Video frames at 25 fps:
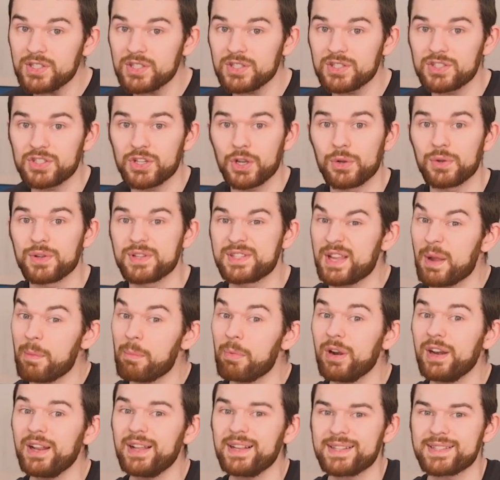so
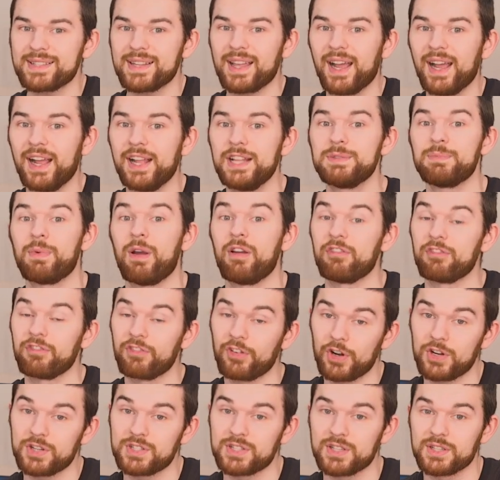separating slides by
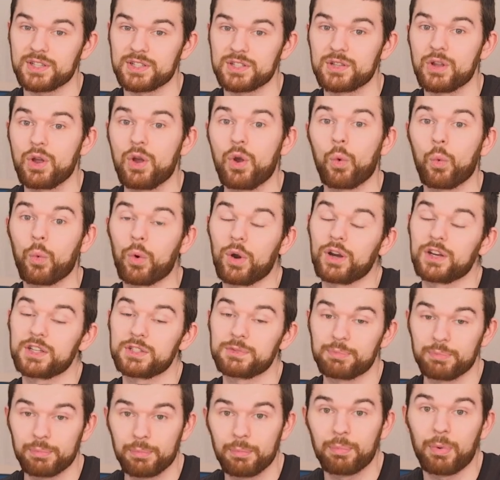verses
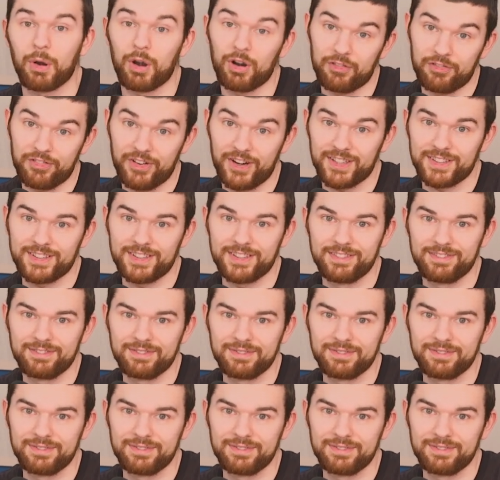works perfect.